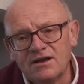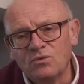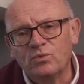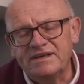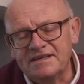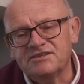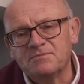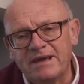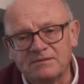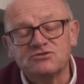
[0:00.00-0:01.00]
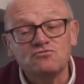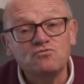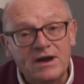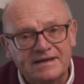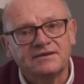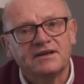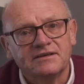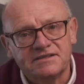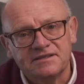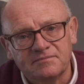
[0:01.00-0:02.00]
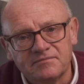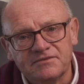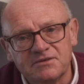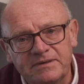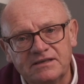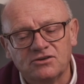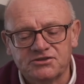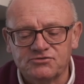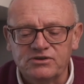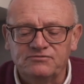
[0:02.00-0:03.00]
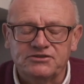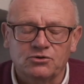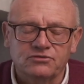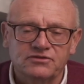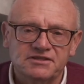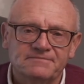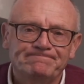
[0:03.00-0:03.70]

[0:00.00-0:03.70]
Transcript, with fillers: We need to be able to recognize them to be good street photographers.